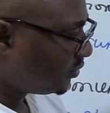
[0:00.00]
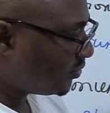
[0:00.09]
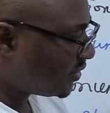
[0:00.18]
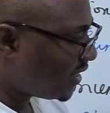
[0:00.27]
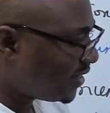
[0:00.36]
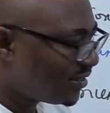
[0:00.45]

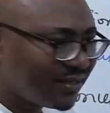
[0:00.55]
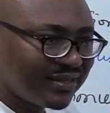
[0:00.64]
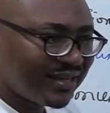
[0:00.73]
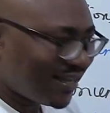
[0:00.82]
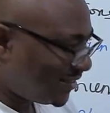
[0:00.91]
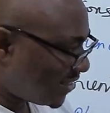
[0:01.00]
Okay?
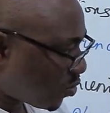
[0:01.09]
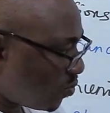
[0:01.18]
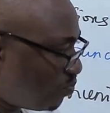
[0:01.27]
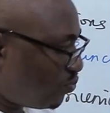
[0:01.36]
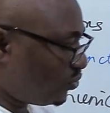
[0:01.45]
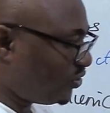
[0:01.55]
The
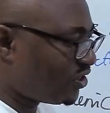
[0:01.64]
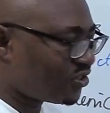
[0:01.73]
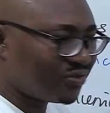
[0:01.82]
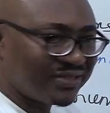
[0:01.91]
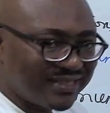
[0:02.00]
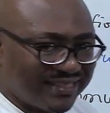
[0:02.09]

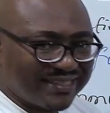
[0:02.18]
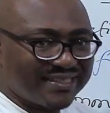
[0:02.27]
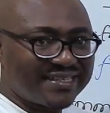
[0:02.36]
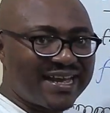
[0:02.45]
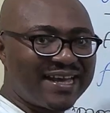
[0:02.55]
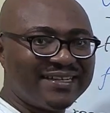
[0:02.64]
composition, the
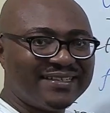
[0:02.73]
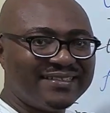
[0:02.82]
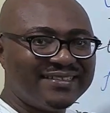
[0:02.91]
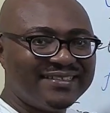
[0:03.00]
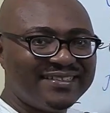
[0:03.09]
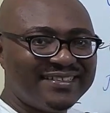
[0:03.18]
design.
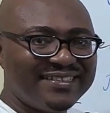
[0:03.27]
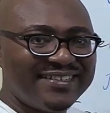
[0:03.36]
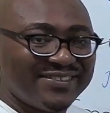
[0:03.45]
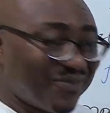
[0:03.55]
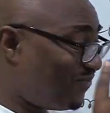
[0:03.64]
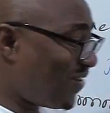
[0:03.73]

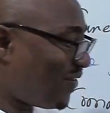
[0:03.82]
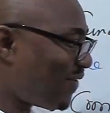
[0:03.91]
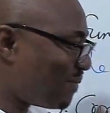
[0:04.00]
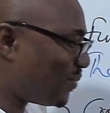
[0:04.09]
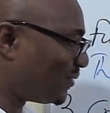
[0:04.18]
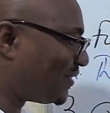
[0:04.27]
It's very
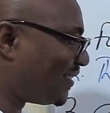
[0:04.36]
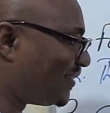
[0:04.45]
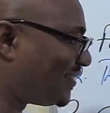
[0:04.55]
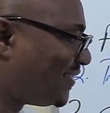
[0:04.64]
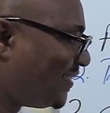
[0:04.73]
important.